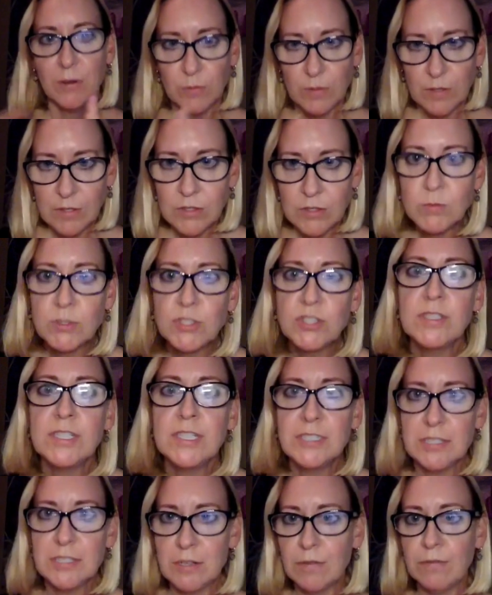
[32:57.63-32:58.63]
There's what you need
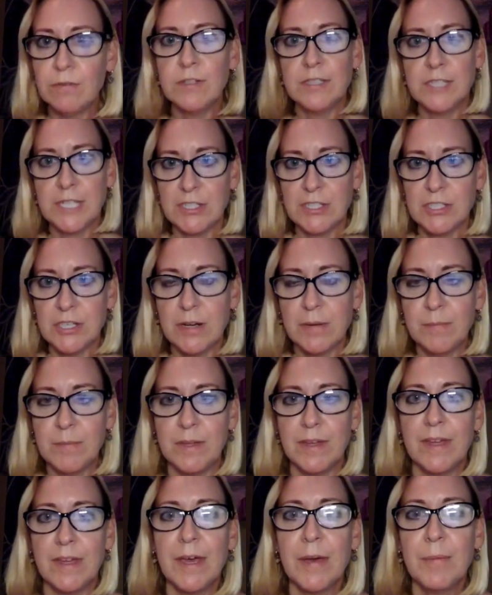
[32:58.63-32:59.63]
to know for your day job.
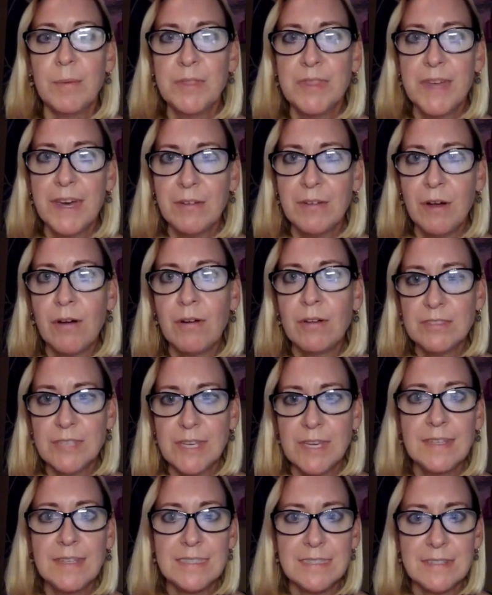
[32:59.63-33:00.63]
But that all
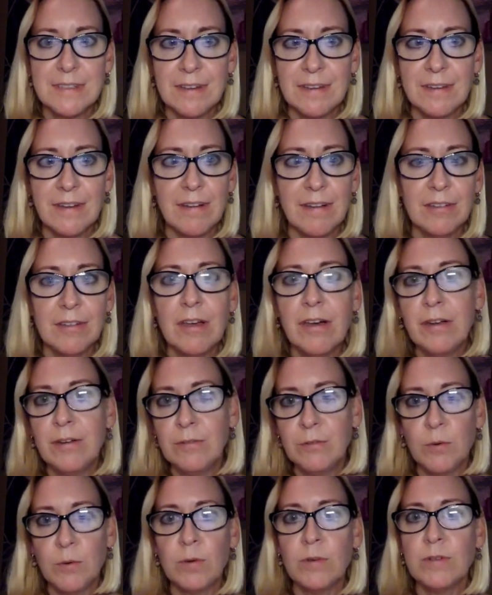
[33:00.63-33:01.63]
takes a lot of
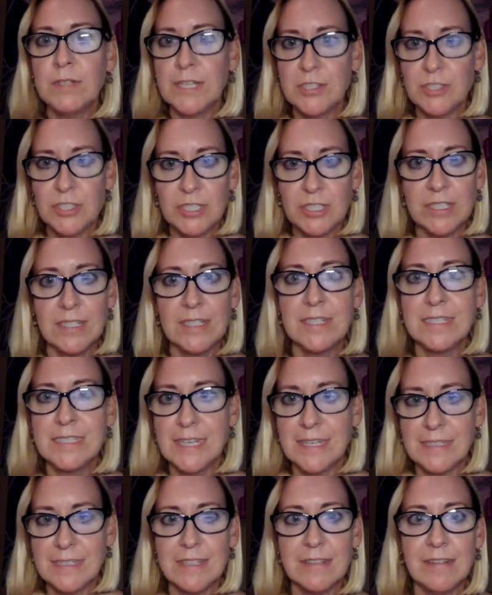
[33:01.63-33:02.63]
coordination, and it
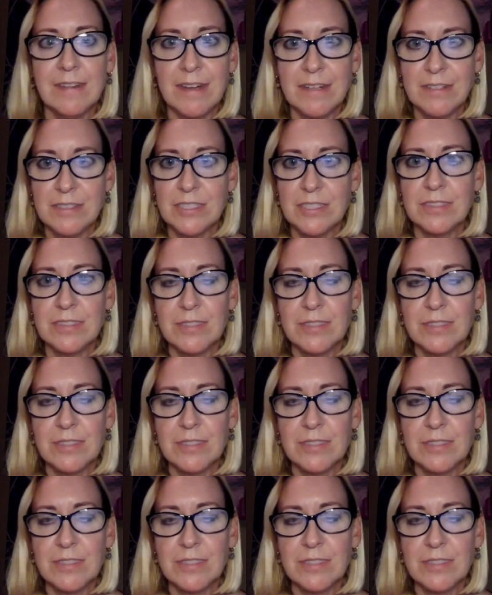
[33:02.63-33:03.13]
takes a lot to